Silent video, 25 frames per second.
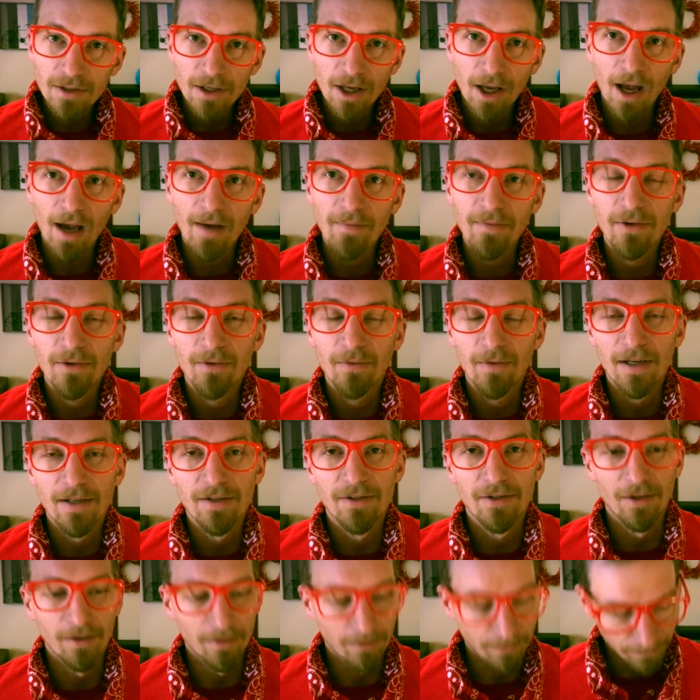doesn't have an
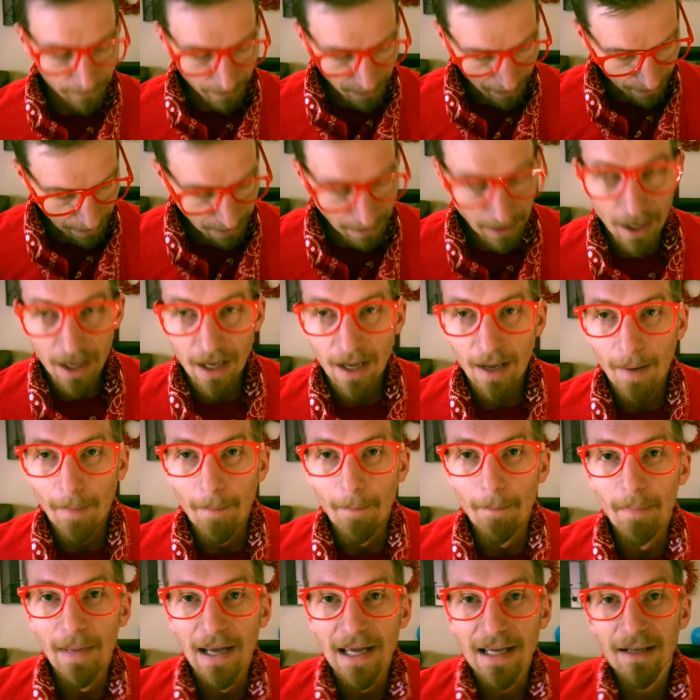eraser. Fine.
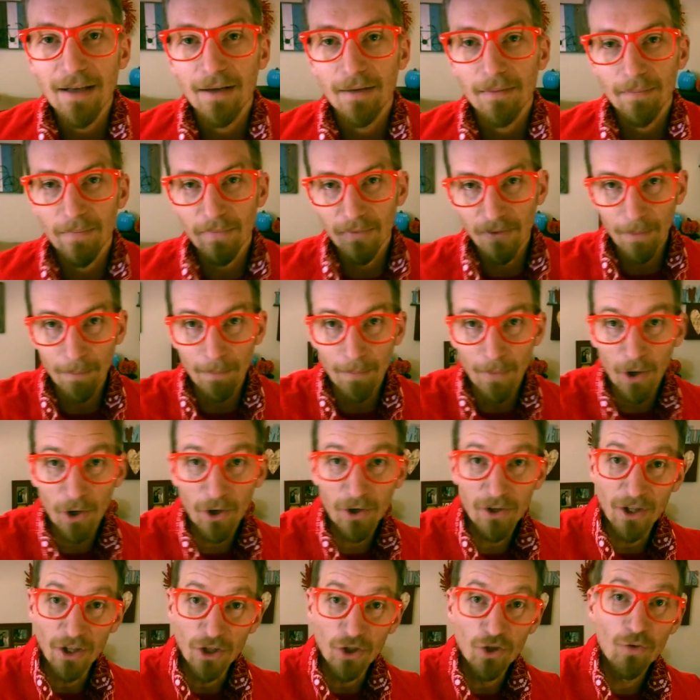Make the
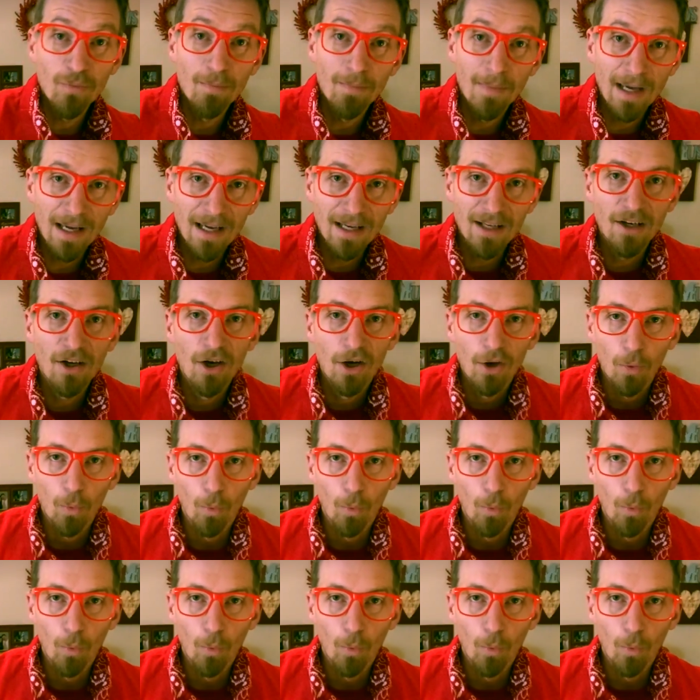mark that you made